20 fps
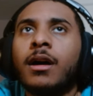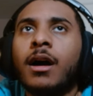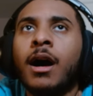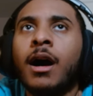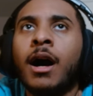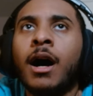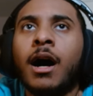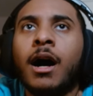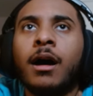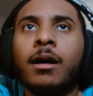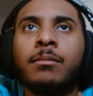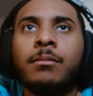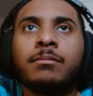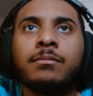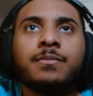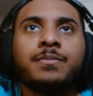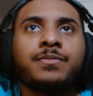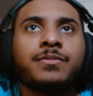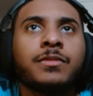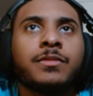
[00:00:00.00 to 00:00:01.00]

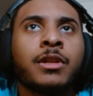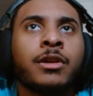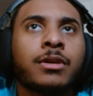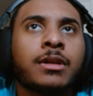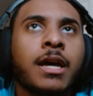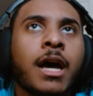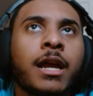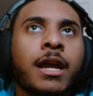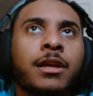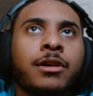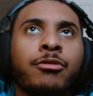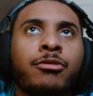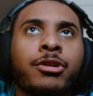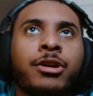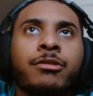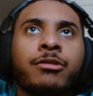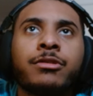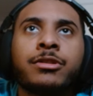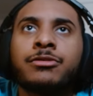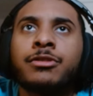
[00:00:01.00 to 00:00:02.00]
You know, category
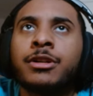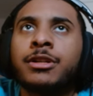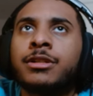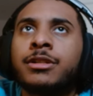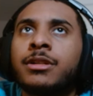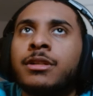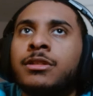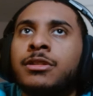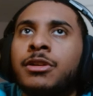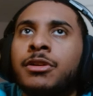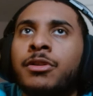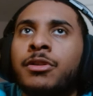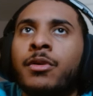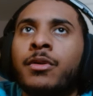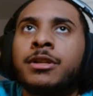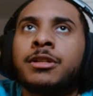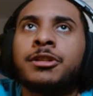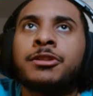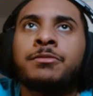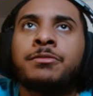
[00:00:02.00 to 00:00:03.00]
restrictions, you can
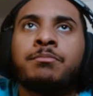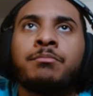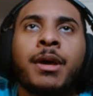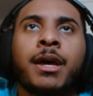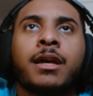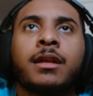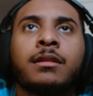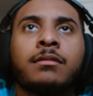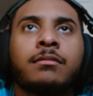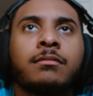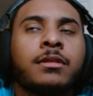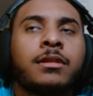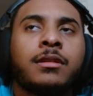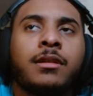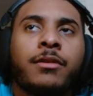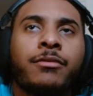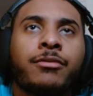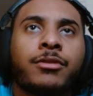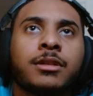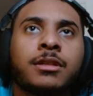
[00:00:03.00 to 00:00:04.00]
always just make a
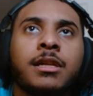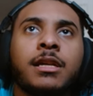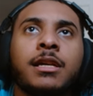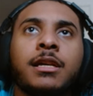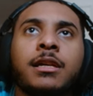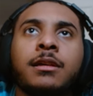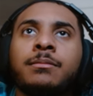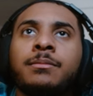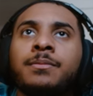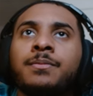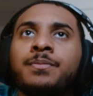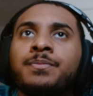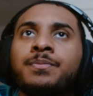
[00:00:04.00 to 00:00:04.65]
different team.